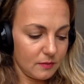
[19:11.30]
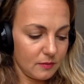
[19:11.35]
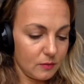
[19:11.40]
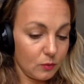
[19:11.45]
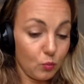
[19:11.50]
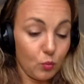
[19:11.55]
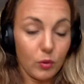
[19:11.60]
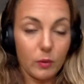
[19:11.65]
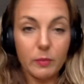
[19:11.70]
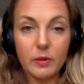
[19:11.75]

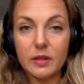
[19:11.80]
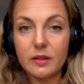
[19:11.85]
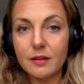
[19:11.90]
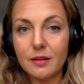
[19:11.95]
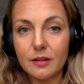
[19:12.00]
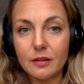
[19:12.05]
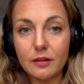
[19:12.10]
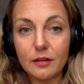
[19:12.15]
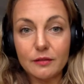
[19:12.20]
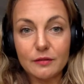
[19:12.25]
women
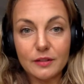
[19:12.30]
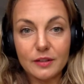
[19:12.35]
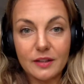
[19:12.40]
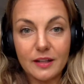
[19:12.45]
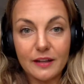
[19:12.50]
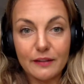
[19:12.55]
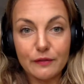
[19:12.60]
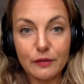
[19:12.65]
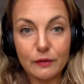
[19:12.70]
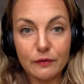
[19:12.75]
that live a
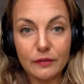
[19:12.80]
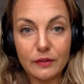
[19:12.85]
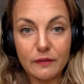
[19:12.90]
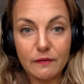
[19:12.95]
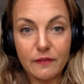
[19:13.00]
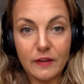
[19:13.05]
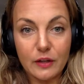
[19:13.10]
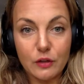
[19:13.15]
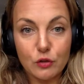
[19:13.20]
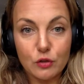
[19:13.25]
life of
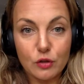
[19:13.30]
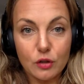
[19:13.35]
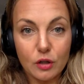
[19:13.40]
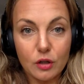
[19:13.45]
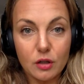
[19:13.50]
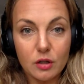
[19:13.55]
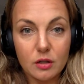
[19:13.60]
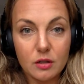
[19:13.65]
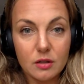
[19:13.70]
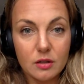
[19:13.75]

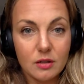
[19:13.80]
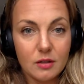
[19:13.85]
adventure,